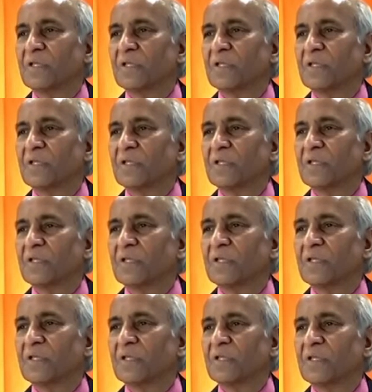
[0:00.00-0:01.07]

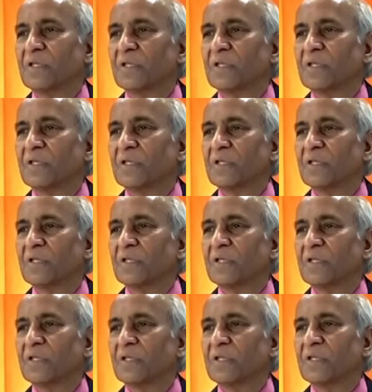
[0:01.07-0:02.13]

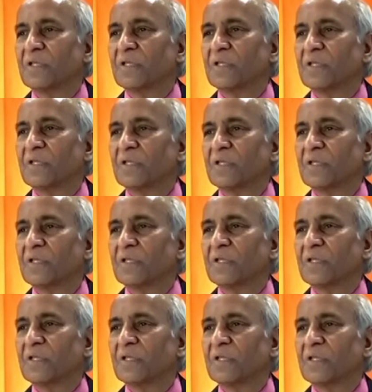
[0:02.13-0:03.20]

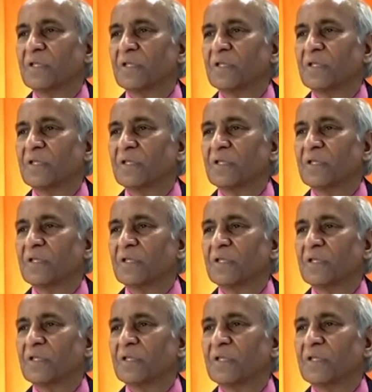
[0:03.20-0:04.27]

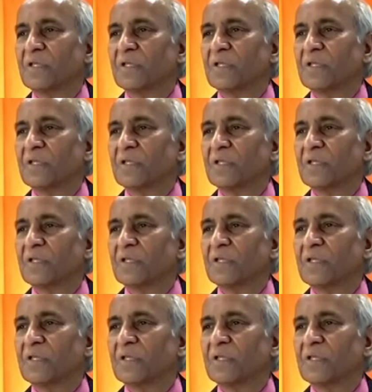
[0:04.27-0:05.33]

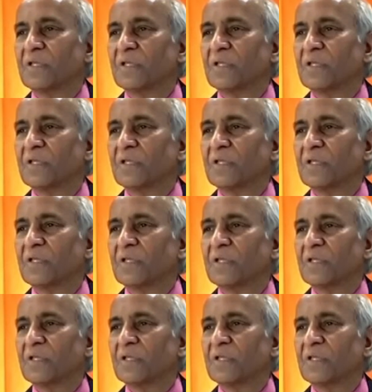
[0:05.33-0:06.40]

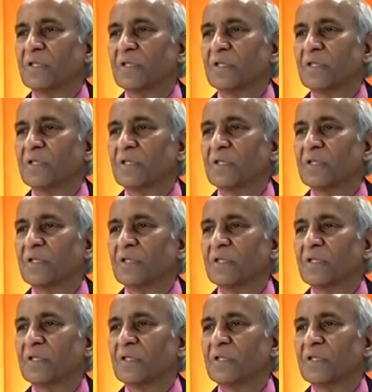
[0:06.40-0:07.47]

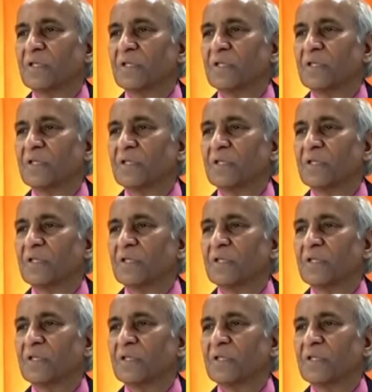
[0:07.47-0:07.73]
This person isn't speaking.